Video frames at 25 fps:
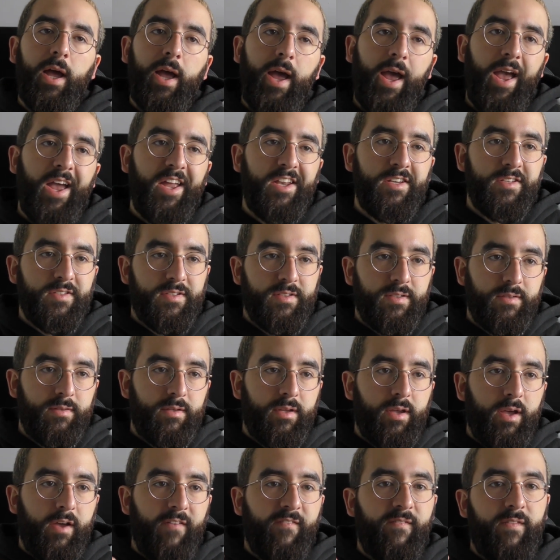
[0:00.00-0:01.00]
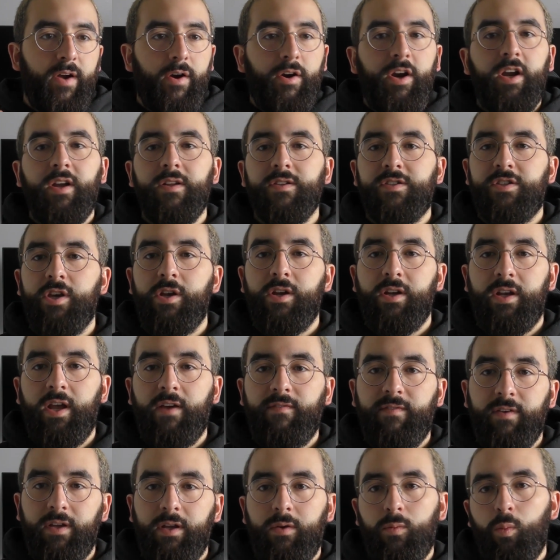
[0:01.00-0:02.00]
and a very concerted
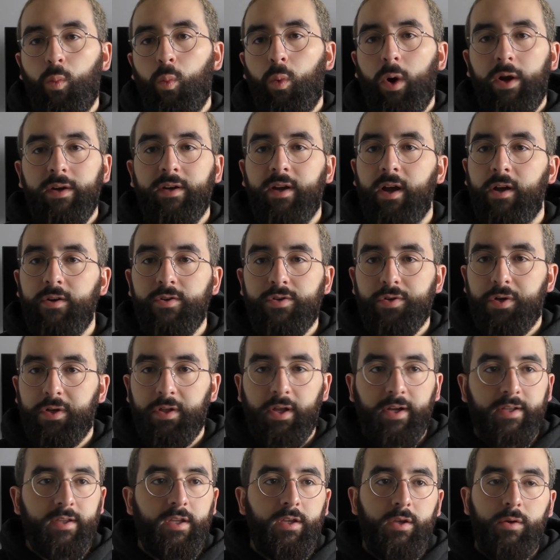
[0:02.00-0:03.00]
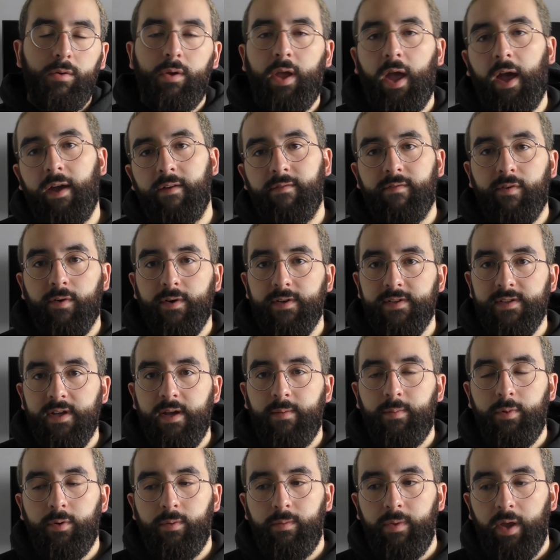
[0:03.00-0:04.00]
effort in one country like the UK, for
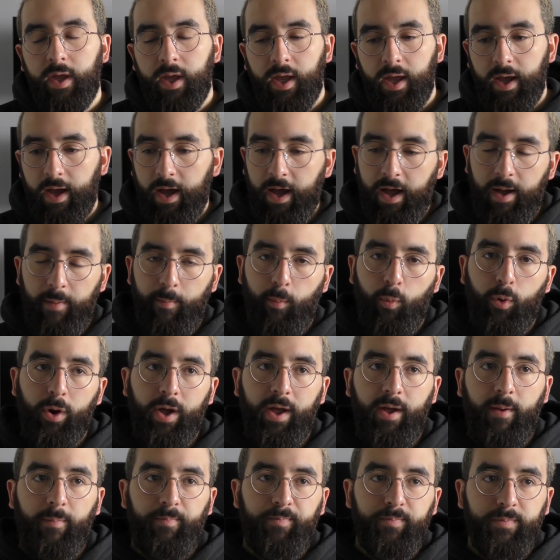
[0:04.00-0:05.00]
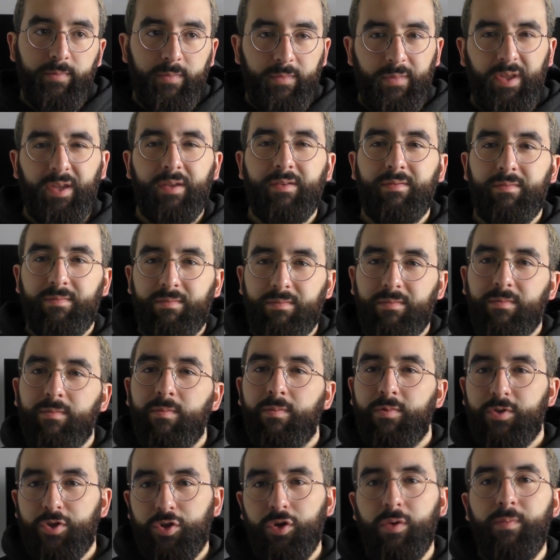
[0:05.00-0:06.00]
example, where it
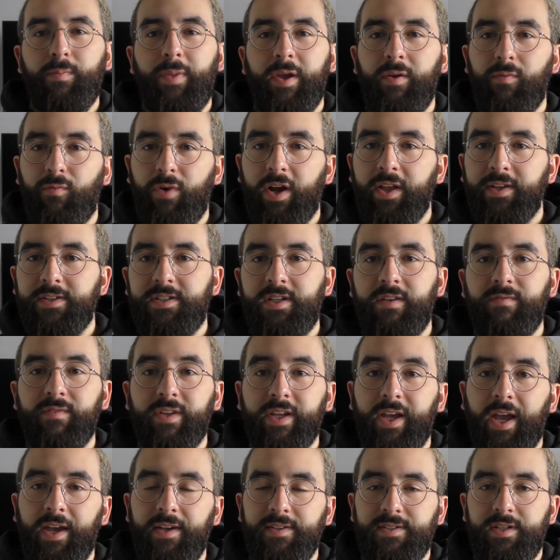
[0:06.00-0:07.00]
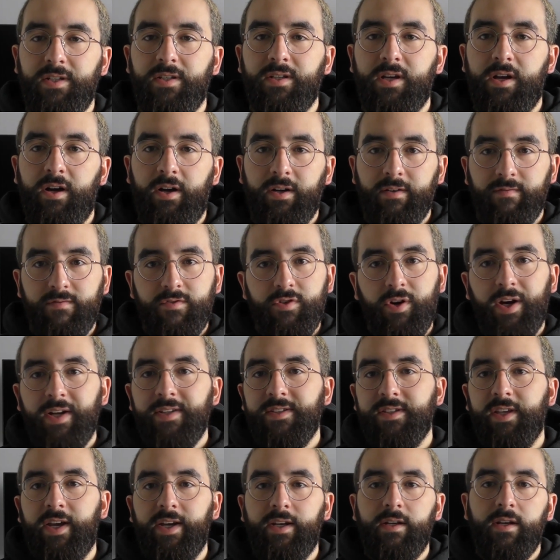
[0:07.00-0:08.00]
should be relatively easy to kind of
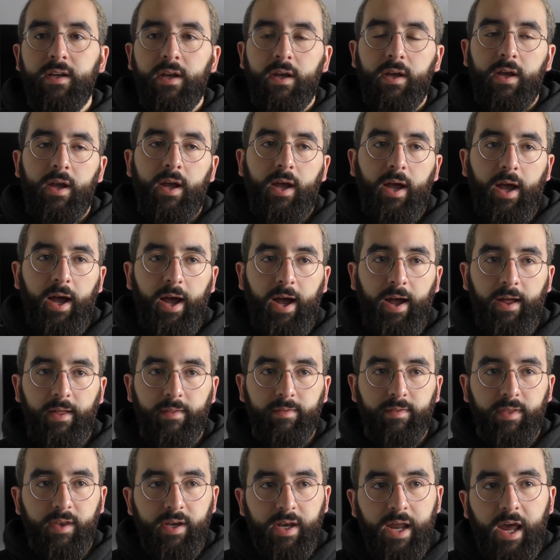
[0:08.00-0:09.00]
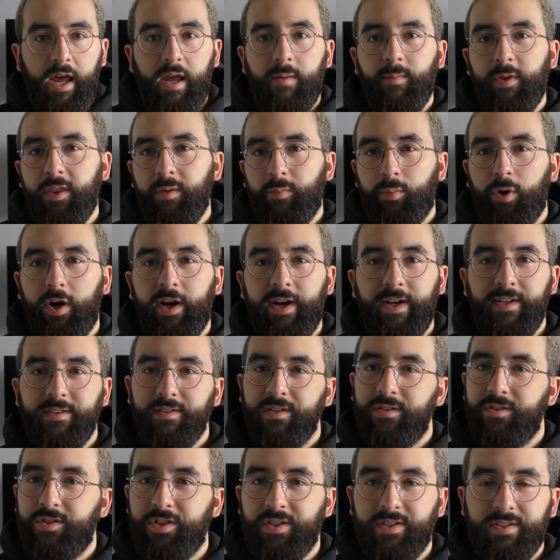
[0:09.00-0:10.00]
translate the name and the brand
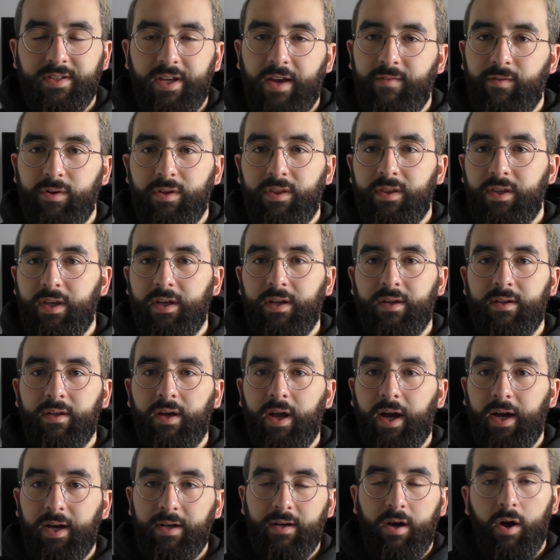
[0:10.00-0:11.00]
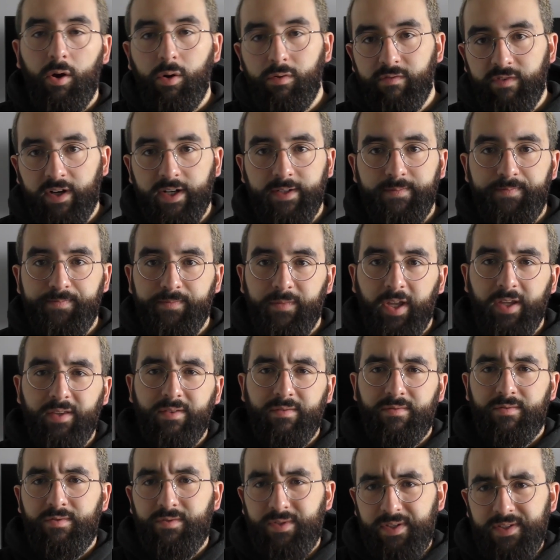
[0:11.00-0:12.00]
and just everything over,
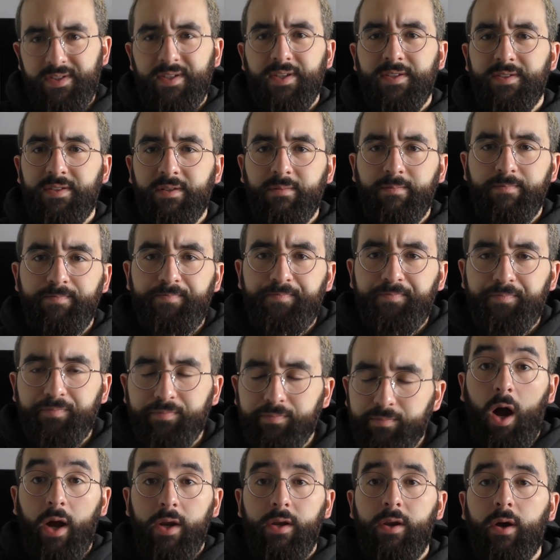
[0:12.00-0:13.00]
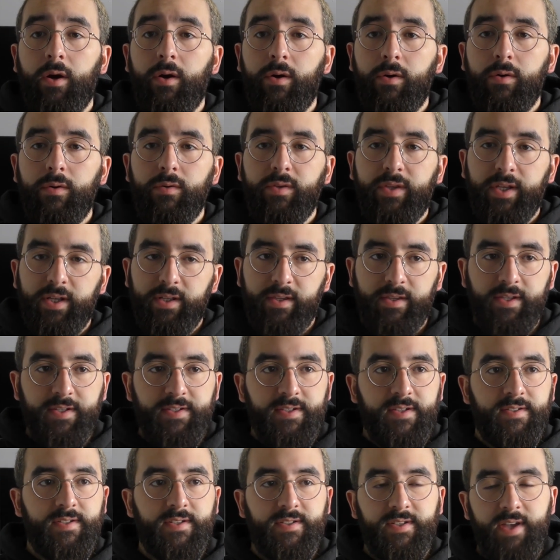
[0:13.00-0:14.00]
and the system. I know that
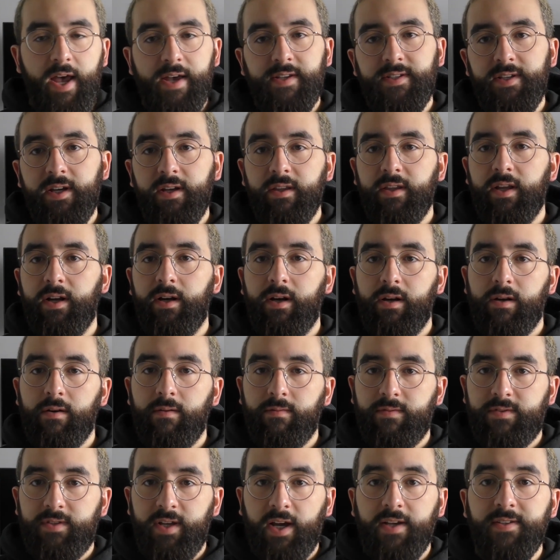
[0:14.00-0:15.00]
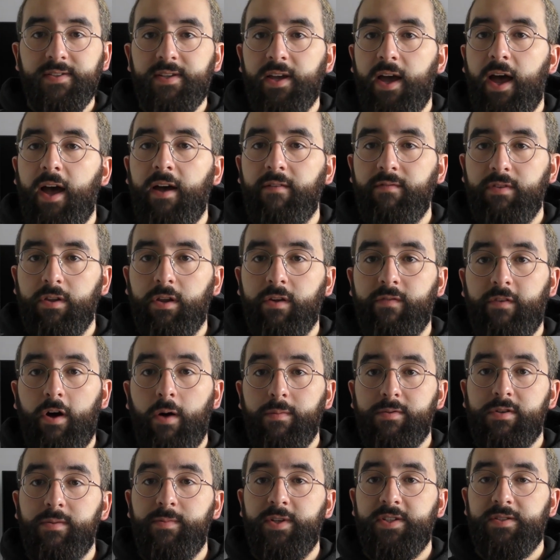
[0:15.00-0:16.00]
this is a sector that does have a lot of
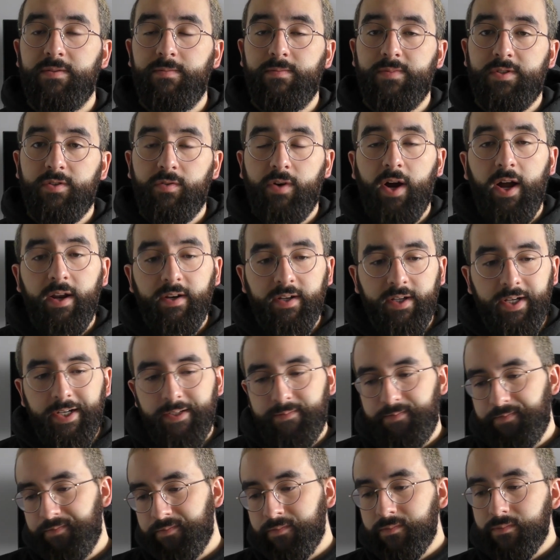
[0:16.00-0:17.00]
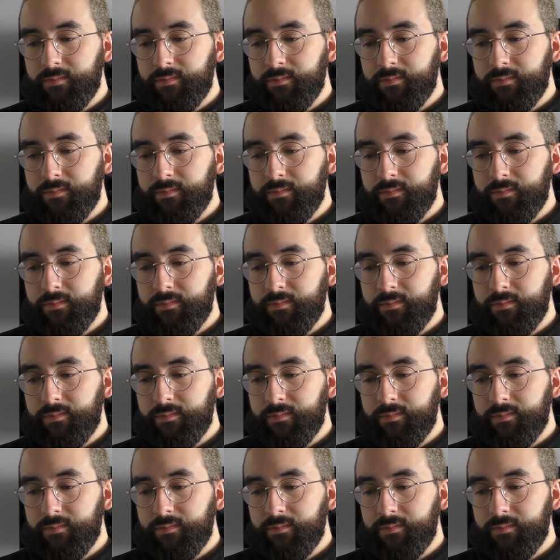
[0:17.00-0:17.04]
optimism surrounding it,